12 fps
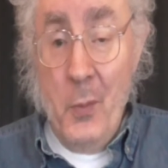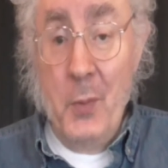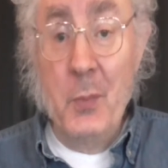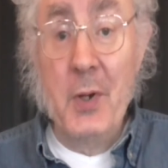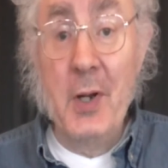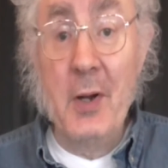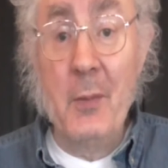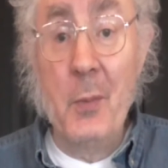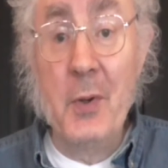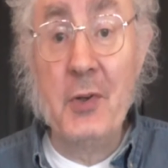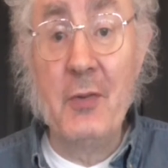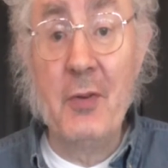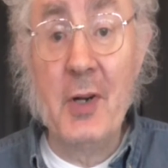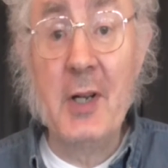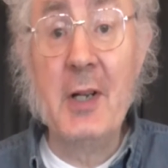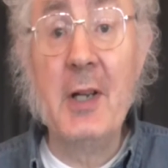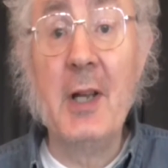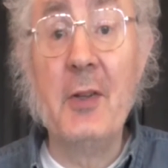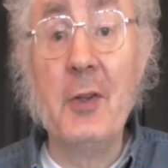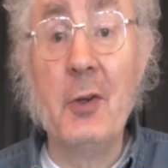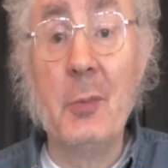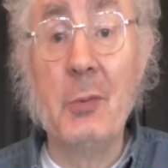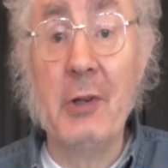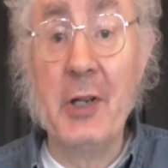When she finally had
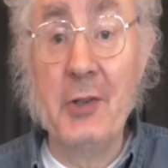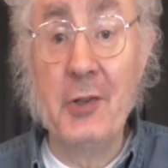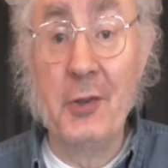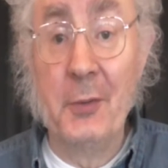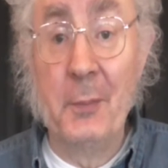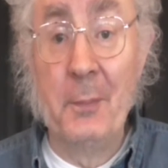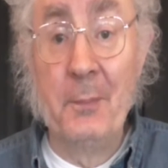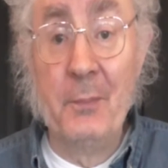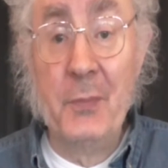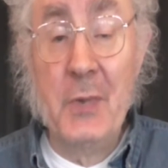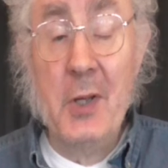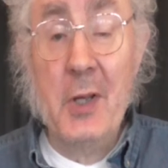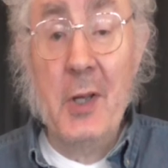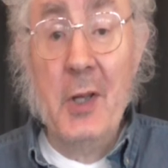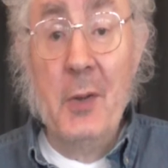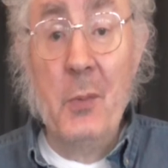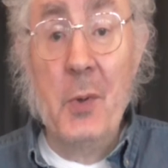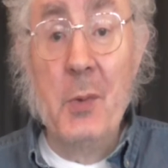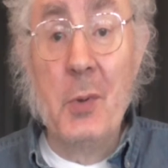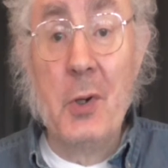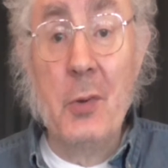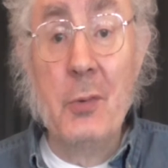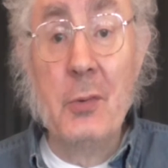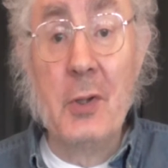the operation, we were
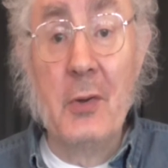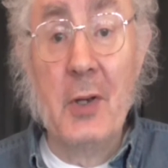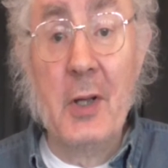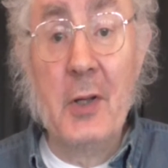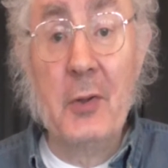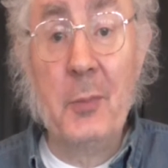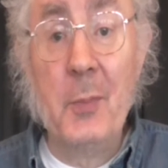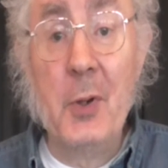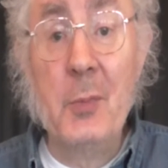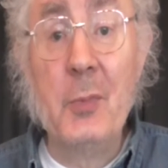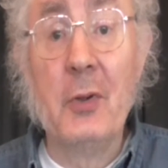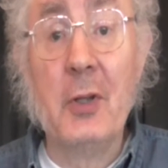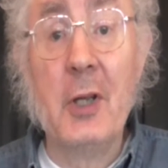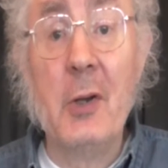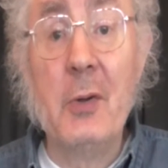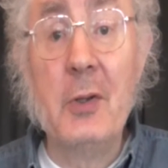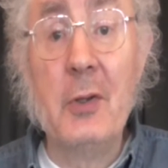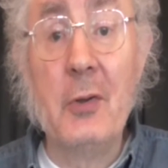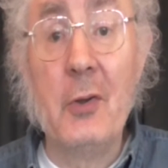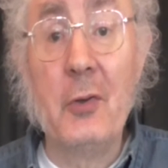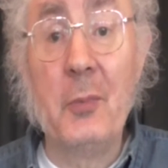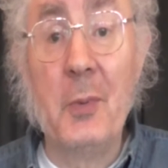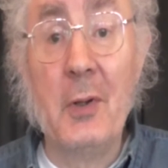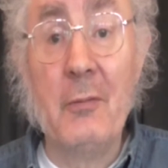called at the last moment to go into the
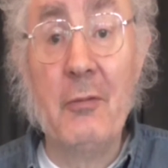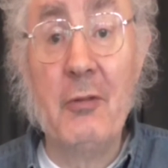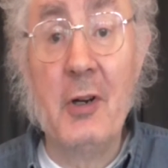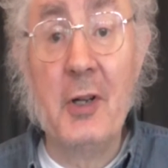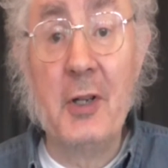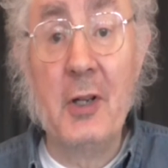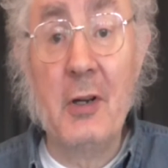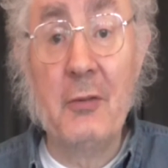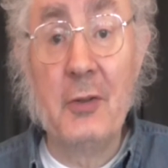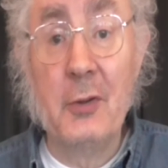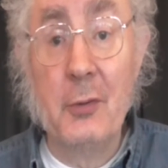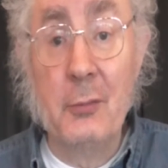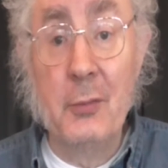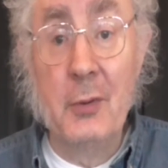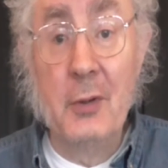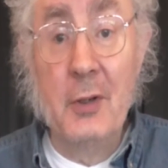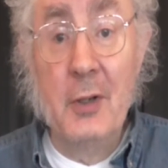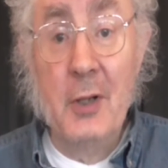hospital on Friday afternoon.